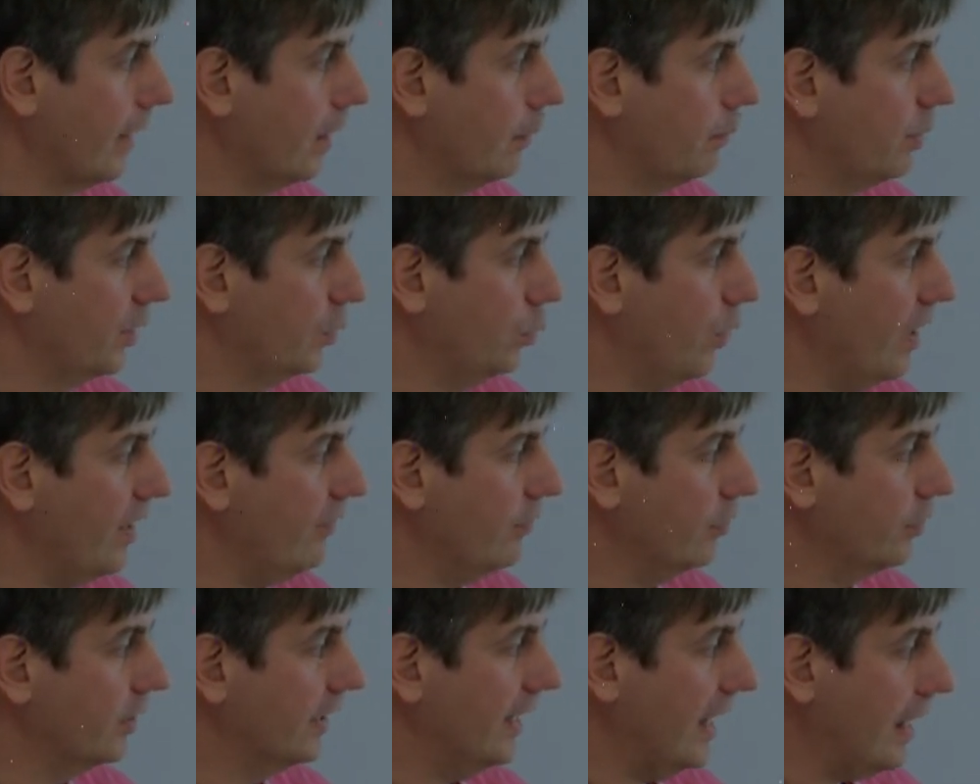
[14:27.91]
But we have
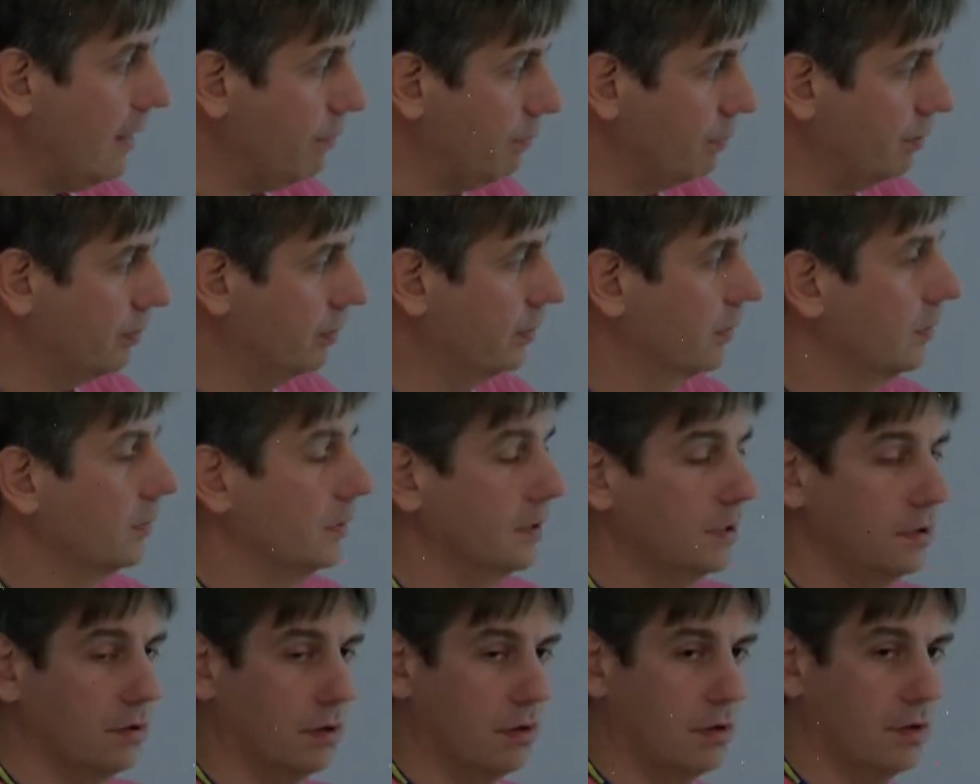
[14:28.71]
a gap
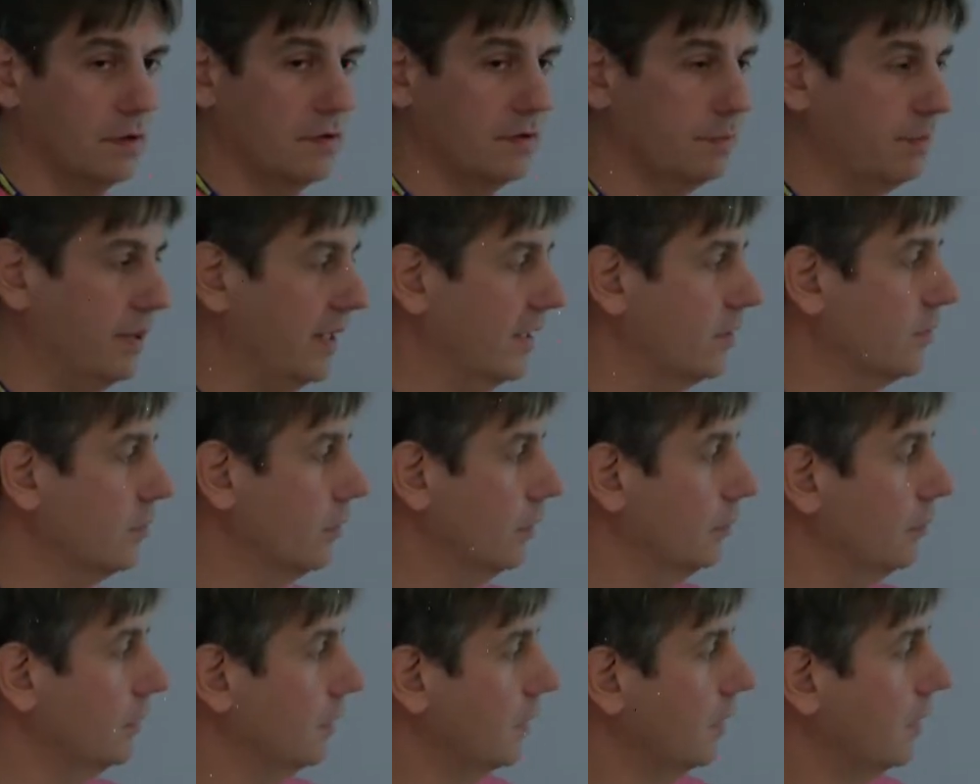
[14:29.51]
in our
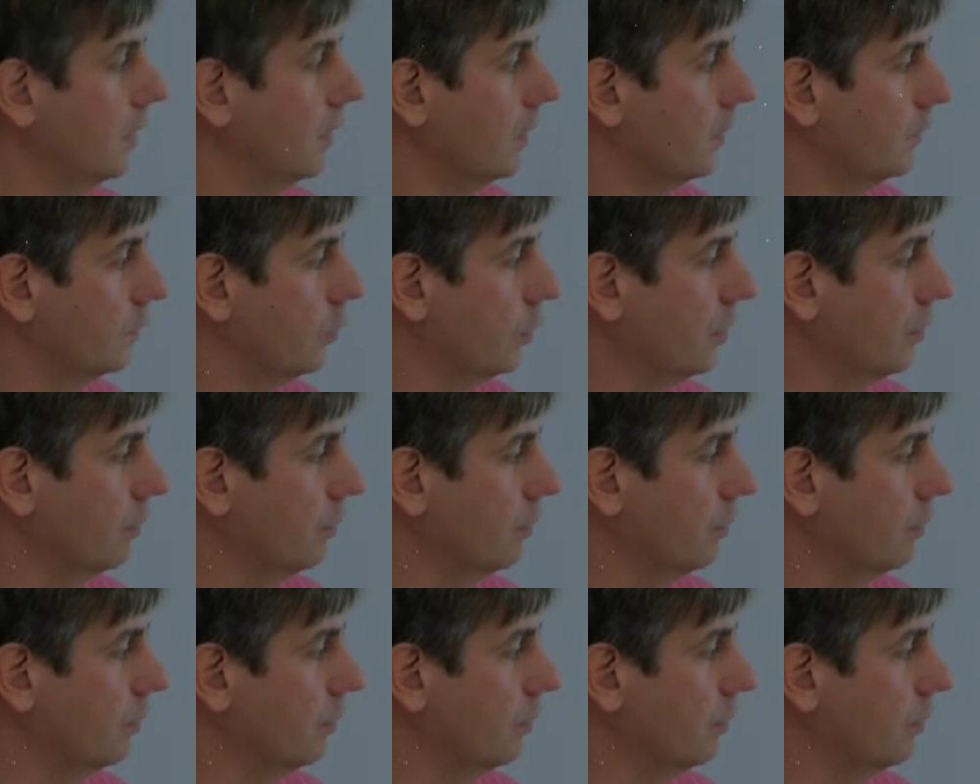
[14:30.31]
spectrum. So we're